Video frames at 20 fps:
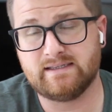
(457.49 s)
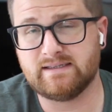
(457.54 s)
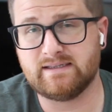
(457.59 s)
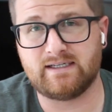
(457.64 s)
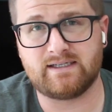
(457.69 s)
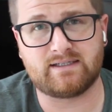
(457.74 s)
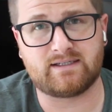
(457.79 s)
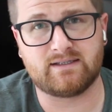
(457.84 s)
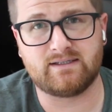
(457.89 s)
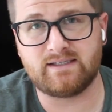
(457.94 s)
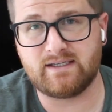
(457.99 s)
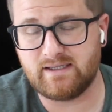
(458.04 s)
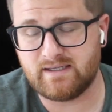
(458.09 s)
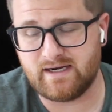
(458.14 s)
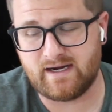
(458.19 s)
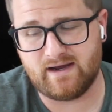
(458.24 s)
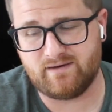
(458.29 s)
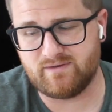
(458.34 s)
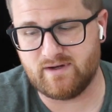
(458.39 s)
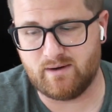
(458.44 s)
Luckily,
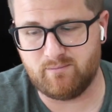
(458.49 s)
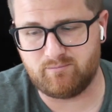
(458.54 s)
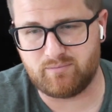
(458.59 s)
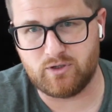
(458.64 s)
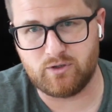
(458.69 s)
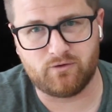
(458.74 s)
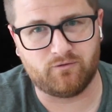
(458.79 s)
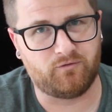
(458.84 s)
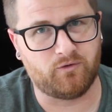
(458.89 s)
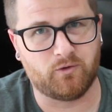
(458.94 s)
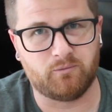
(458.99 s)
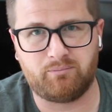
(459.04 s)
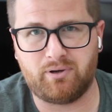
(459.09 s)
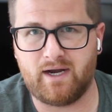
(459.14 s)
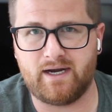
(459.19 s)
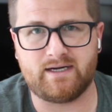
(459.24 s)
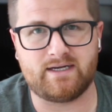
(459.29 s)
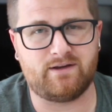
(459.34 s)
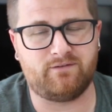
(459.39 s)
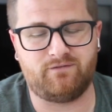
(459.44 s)
they have that beautiful
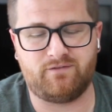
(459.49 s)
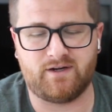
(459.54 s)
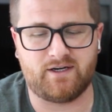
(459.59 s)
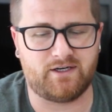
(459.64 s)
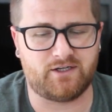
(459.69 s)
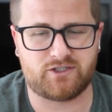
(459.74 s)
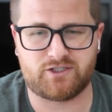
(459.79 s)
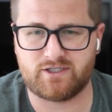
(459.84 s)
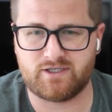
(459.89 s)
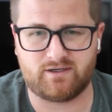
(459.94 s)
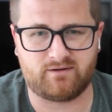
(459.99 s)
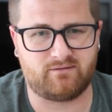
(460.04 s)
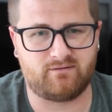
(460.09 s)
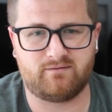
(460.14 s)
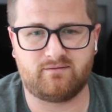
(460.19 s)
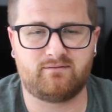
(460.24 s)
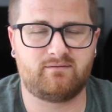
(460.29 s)
piney finish to,